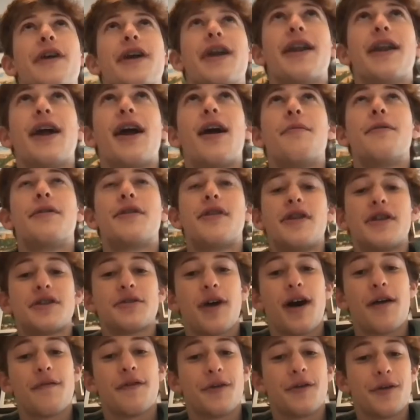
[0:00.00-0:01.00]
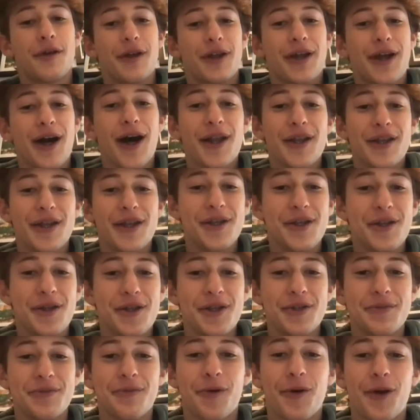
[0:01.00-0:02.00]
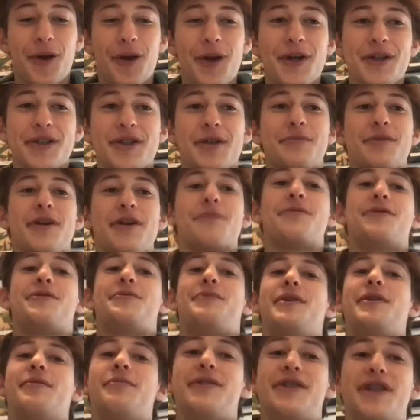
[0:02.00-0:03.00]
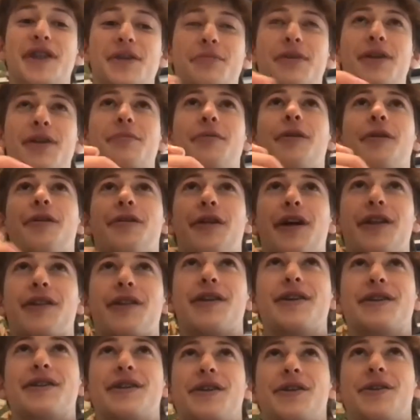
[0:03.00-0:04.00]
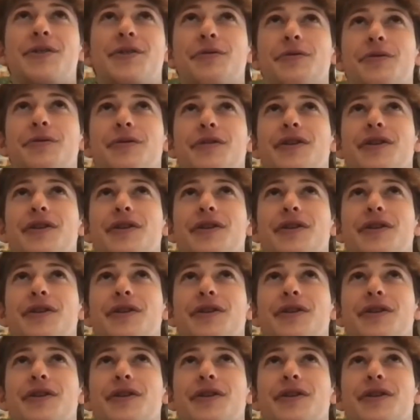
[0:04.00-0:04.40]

an amateur. So I haven't really gotten into these more. Sometimes you see people with like these huge